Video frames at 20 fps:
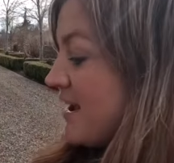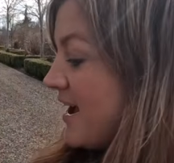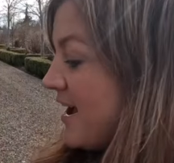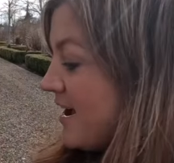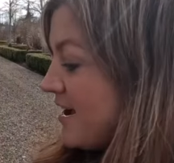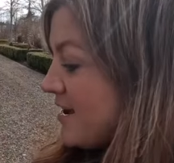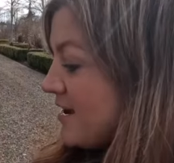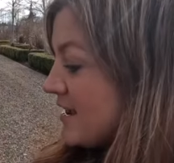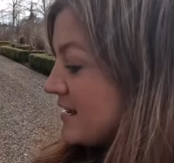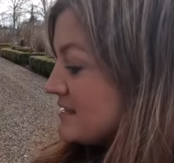
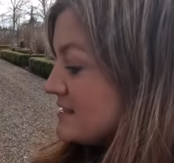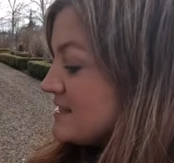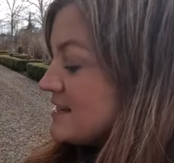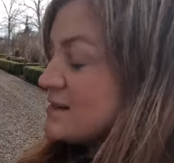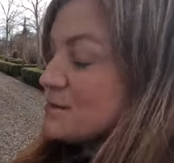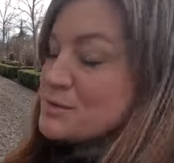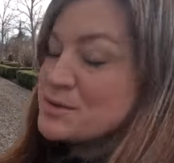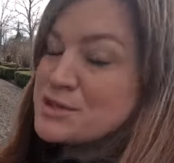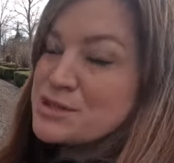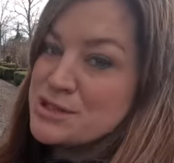Uh, and
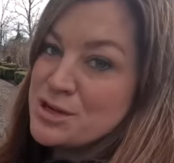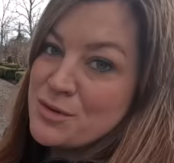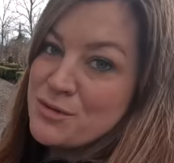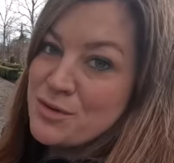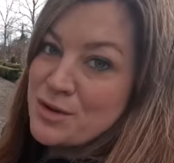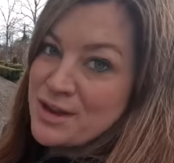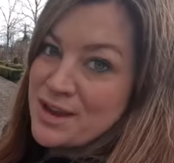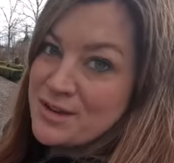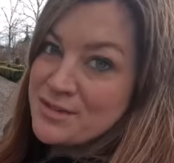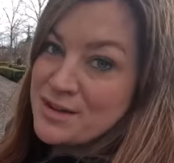sedum is so
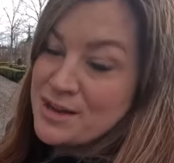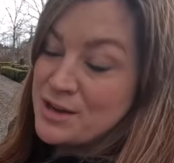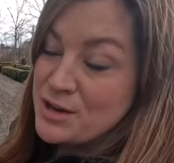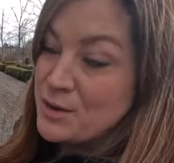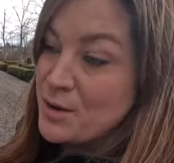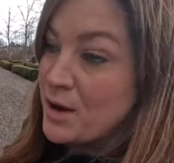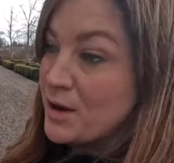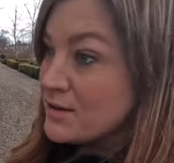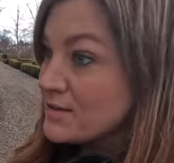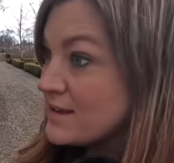forgiving and
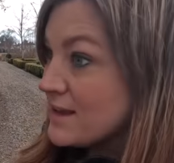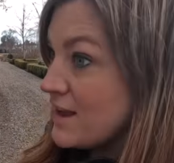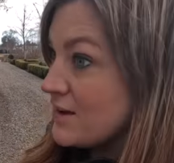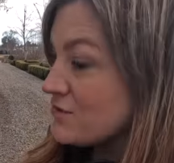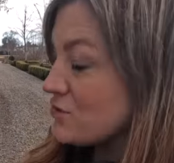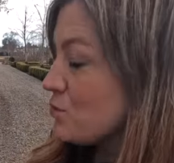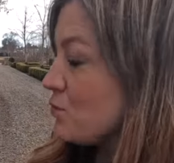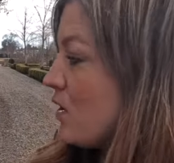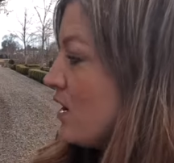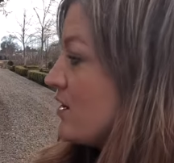you hardly
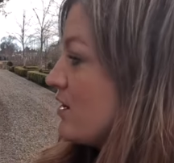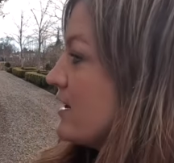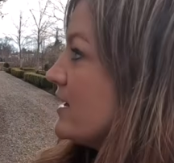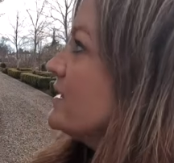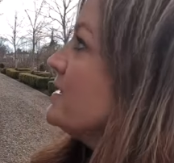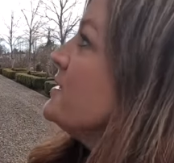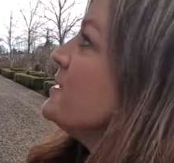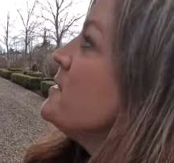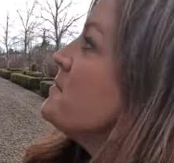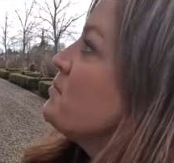have to water
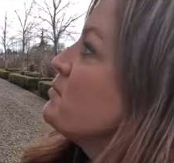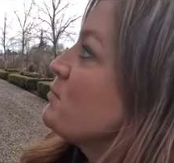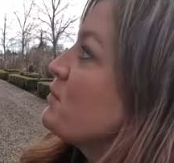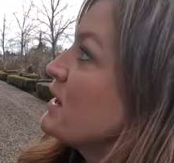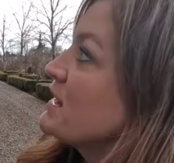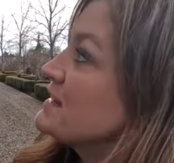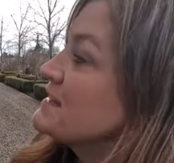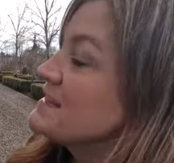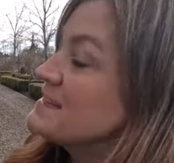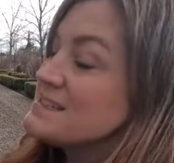it,
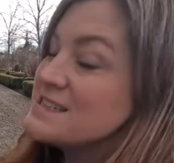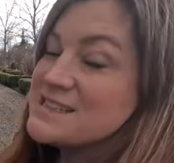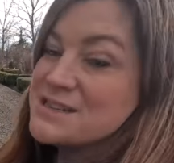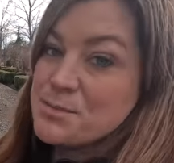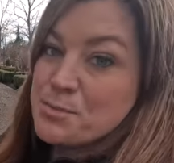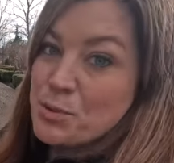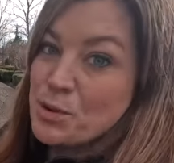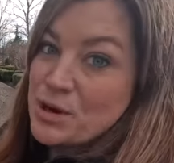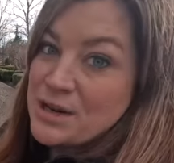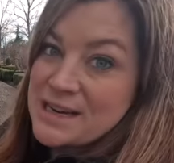but this is
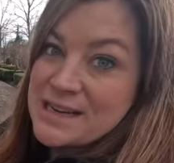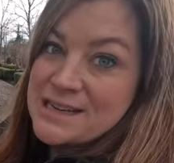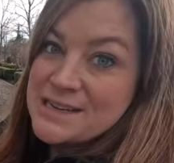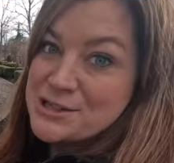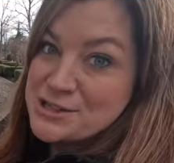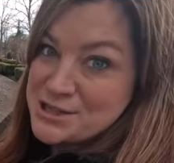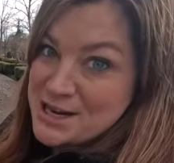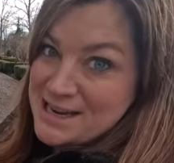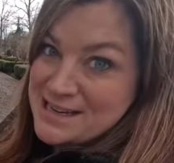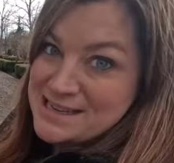a pretty
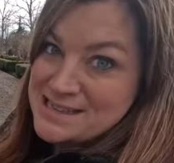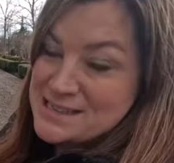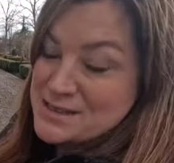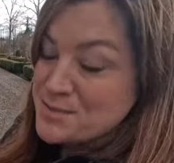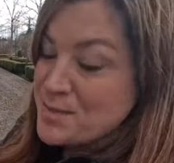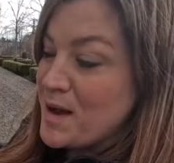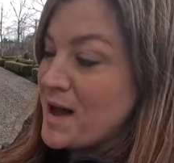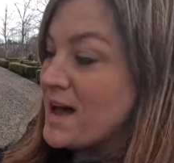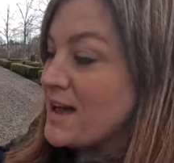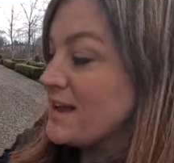shaded
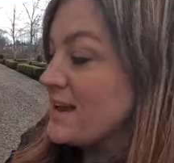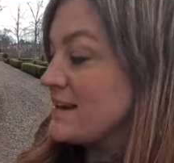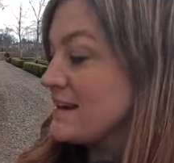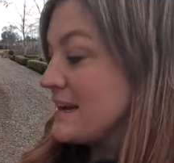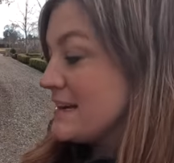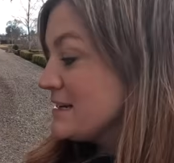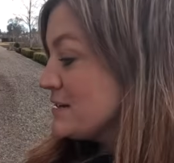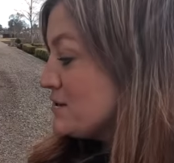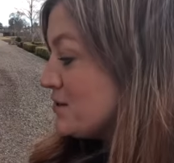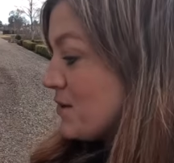spot and
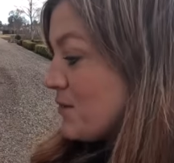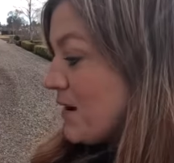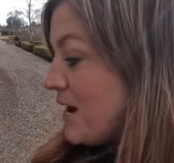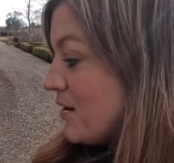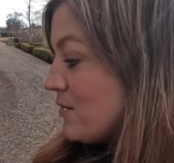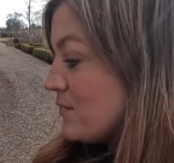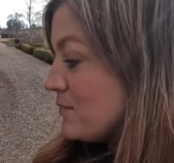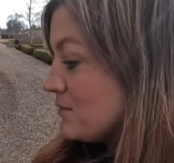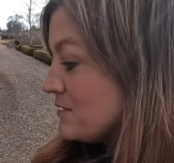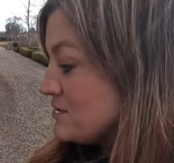I didn't know
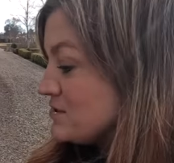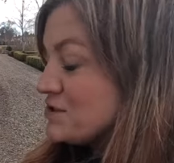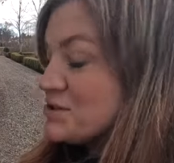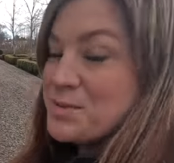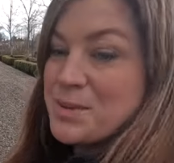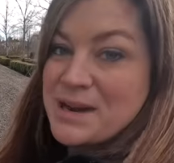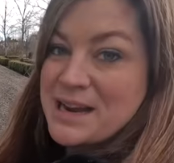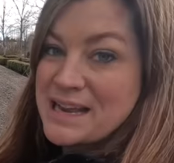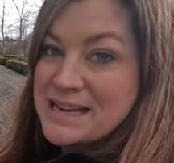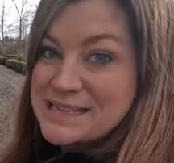how it would
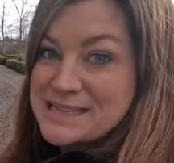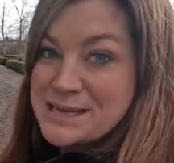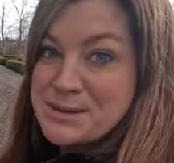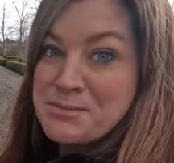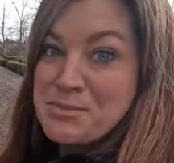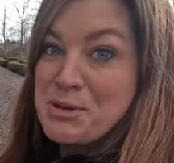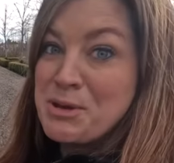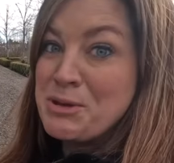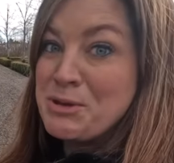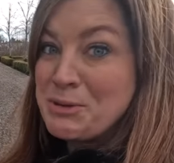do, but it
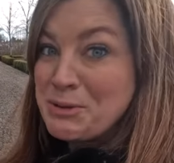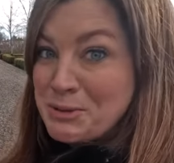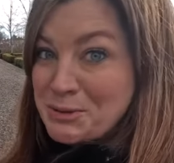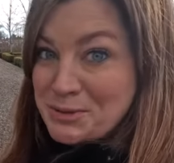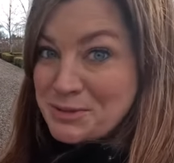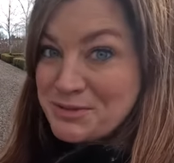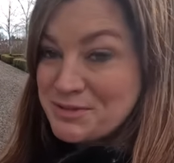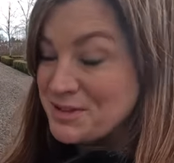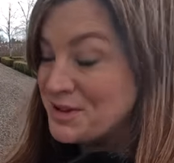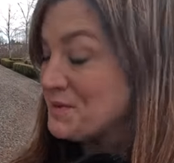did
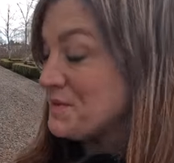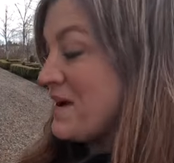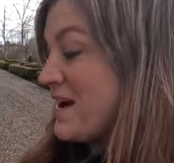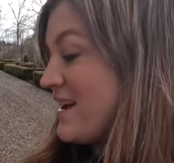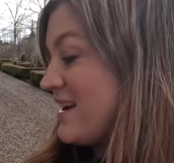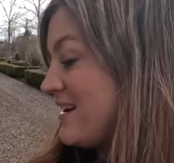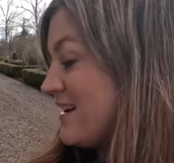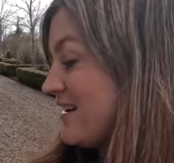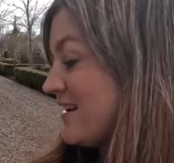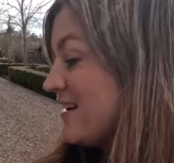beautifully
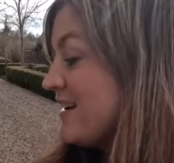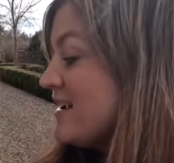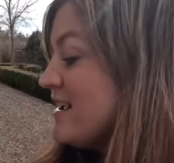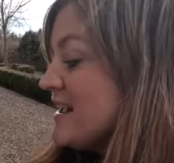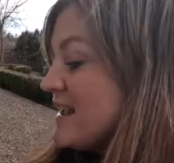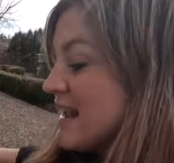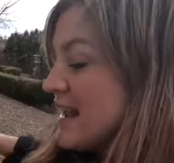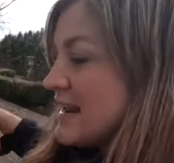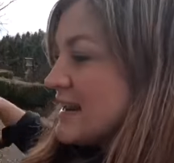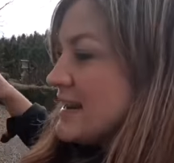right here. It